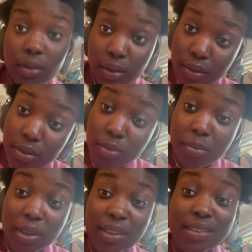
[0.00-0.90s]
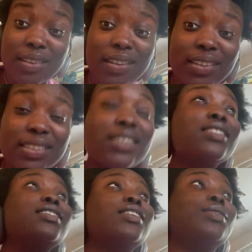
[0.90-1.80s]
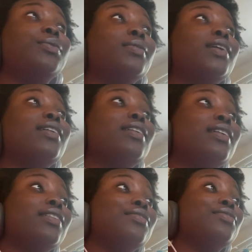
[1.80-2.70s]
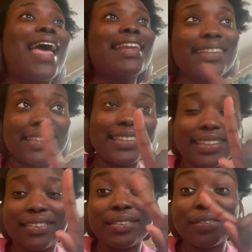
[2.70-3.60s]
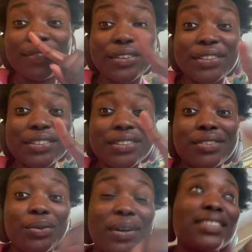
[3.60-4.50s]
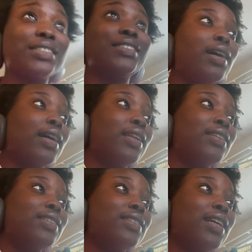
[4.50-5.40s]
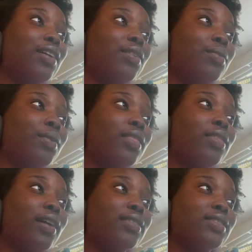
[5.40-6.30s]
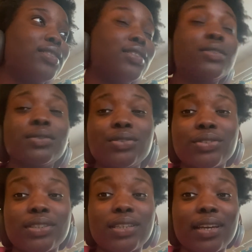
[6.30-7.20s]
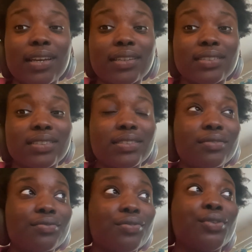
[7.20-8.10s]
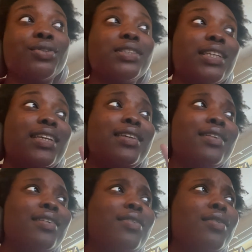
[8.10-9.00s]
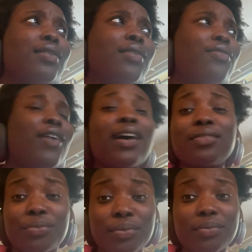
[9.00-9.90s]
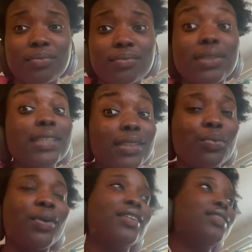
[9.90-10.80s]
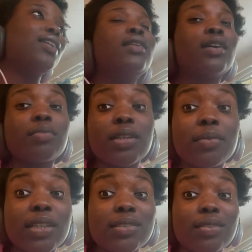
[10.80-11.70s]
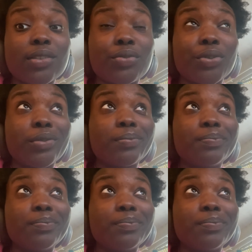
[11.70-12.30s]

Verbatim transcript: Oh my gosh, so I have edited the first question and this is now one thousand two hundred forty-five, six words. Now I'm going to make a sausage roll.